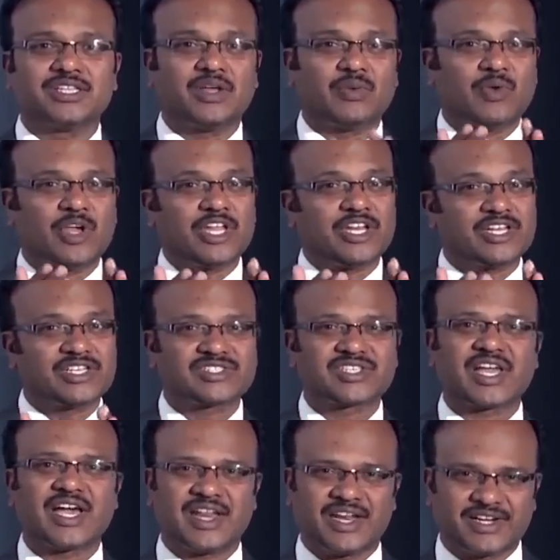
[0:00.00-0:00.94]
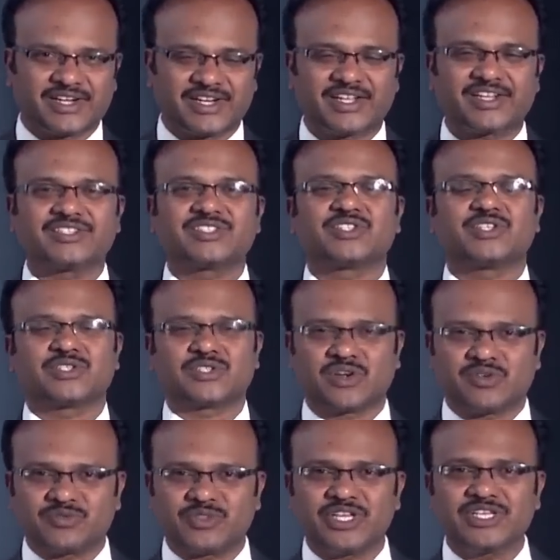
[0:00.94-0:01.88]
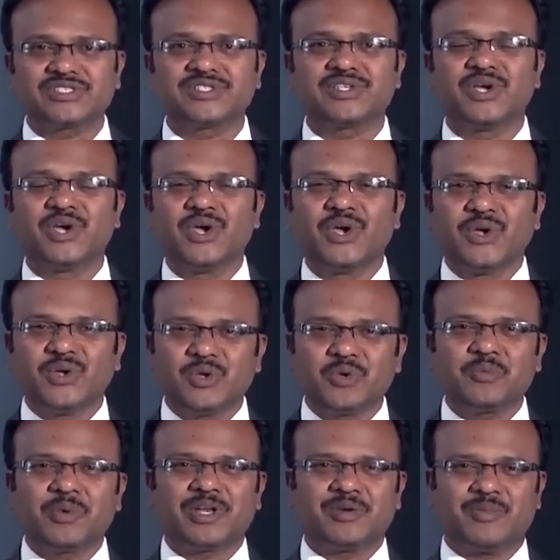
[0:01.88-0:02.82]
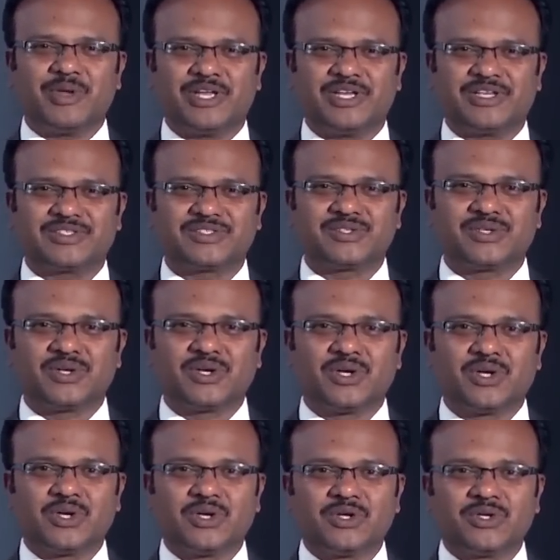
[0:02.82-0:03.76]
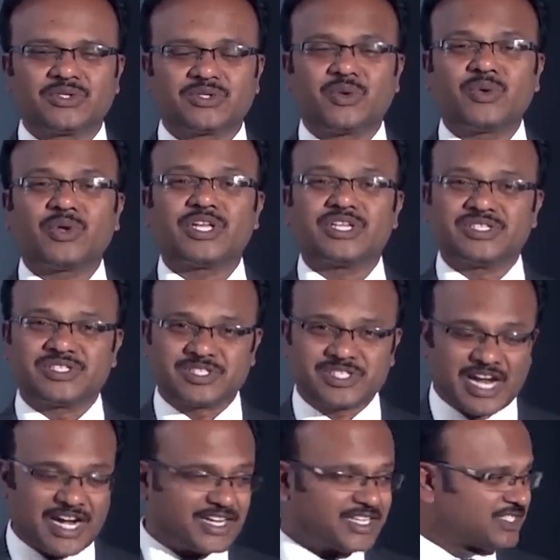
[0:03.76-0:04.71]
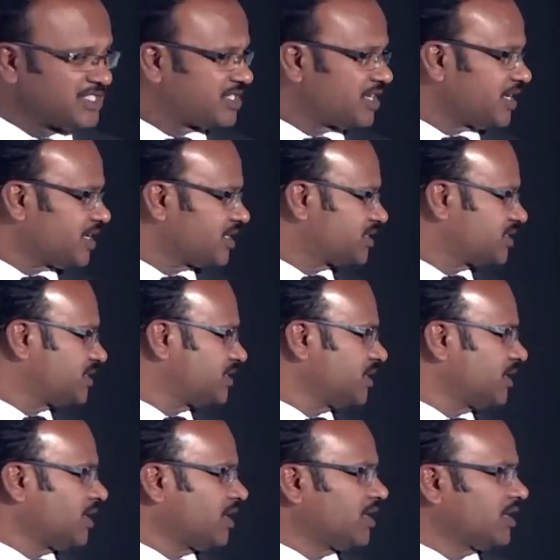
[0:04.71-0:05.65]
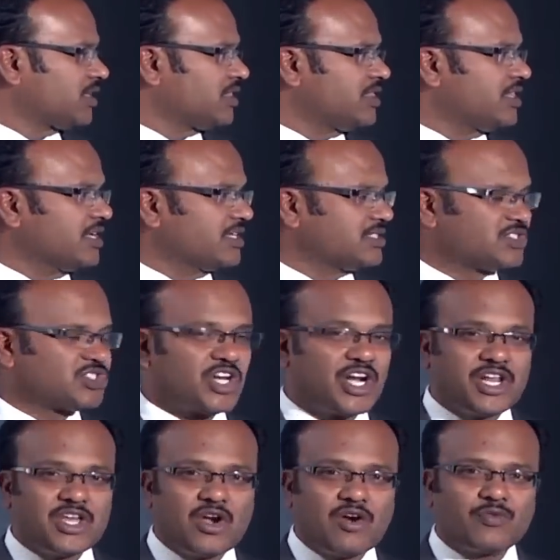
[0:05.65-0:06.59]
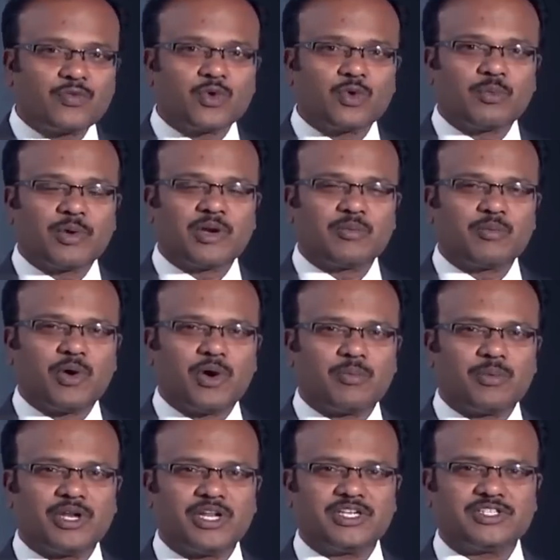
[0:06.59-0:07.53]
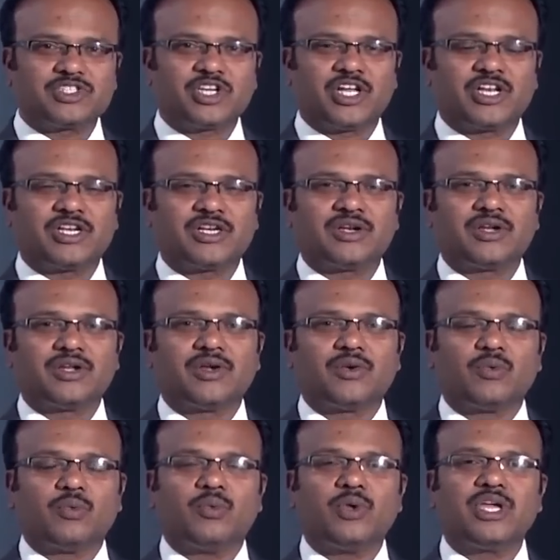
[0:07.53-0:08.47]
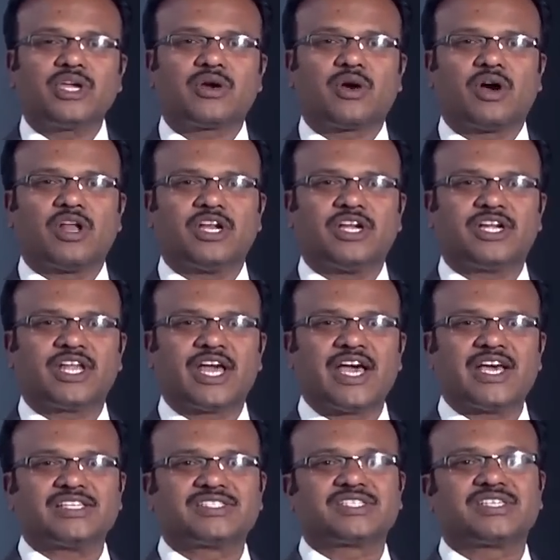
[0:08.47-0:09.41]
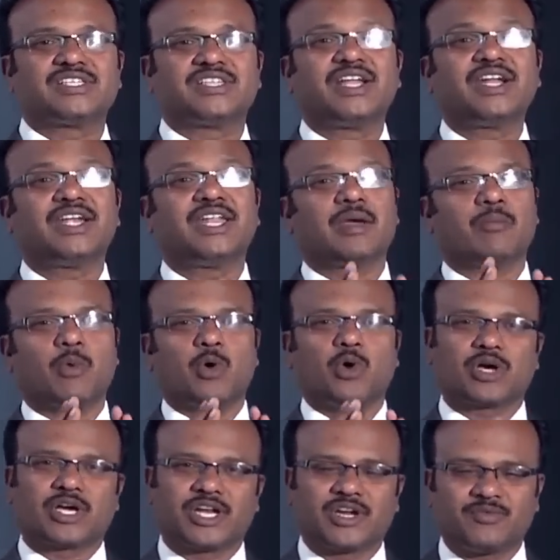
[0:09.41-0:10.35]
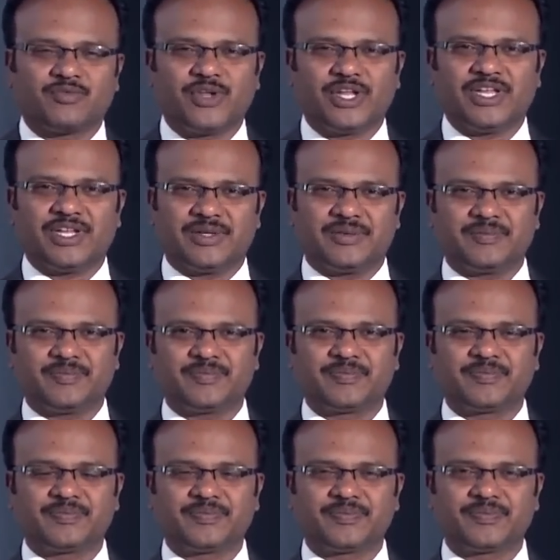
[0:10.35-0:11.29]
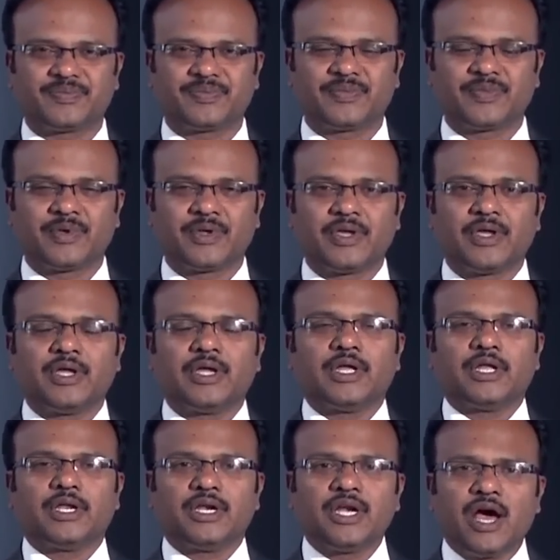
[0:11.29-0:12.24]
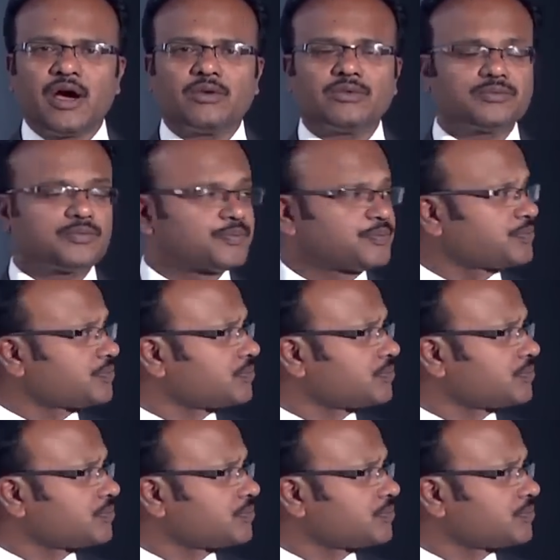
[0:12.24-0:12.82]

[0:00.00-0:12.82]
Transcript: the various characteristics of these human beings. So, in statistics, the study of human population, we call it as the demography. Now,